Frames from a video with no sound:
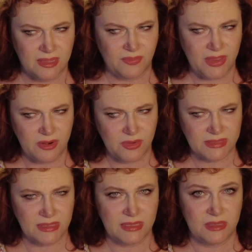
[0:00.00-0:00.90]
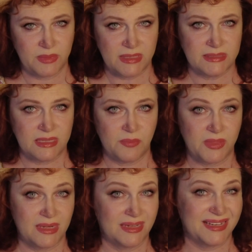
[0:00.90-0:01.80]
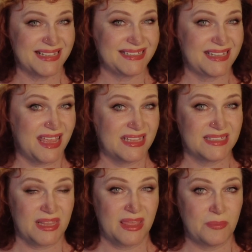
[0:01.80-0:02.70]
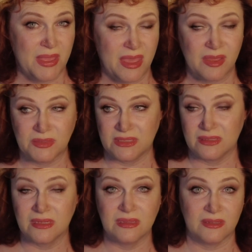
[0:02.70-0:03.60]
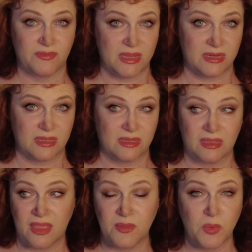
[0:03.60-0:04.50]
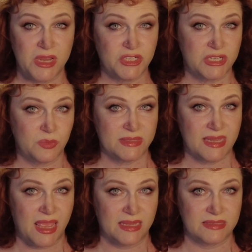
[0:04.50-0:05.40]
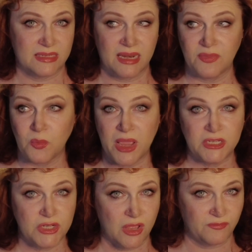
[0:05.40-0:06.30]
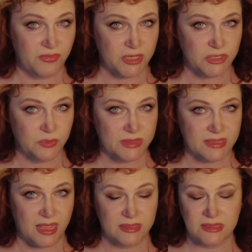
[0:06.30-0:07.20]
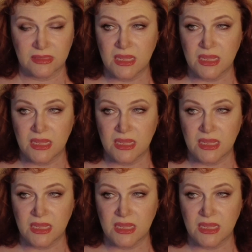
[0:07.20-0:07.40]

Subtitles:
there is a little bit something sus about Lavinia and the way she was acting and the way John Fisher was acting.